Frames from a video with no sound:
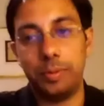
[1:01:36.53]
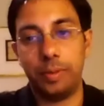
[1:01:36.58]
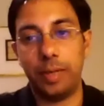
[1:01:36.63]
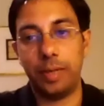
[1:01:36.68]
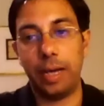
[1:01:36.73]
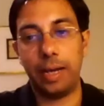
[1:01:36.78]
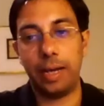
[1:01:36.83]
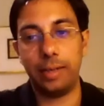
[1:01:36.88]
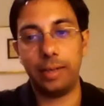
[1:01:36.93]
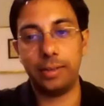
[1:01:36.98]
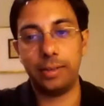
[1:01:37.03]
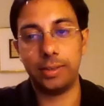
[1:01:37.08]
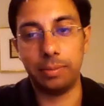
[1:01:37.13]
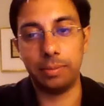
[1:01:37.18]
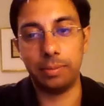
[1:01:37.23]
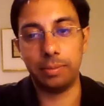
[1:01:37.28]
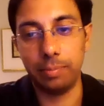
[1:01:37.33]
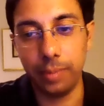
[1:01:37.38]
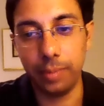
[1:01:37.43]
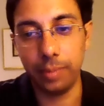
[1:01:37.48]
had
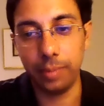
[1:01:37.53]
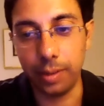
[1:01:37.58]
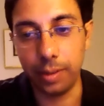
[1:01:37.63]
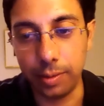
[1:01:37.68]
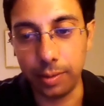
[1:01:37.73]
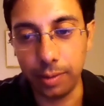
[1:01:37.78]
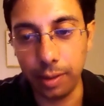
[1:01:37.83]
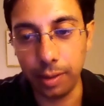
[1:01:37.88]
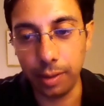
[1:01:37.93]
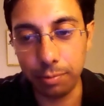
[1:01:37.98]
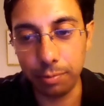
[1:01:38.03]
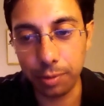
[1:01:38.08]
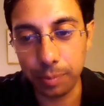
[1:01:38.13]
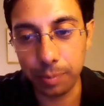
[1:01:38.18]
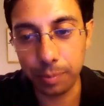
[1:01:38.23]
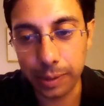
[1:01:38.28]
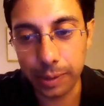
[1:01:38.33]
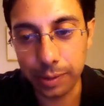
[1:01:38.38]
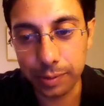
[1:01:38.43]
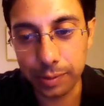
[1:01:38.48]
some
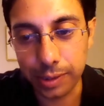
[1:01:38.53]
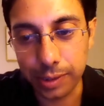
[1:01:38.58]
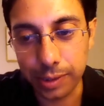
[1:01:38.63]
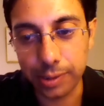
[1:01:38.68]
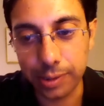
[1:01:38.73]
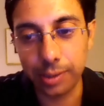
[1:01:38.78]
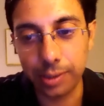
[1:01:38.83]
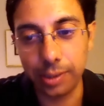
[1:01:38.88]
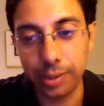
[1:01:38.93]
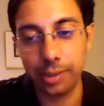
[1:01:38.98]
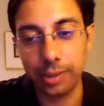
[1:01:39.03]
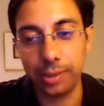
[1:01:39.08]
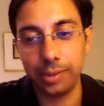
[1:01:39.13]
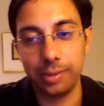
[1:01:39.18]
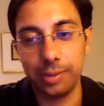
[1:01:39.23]
informative sessions here,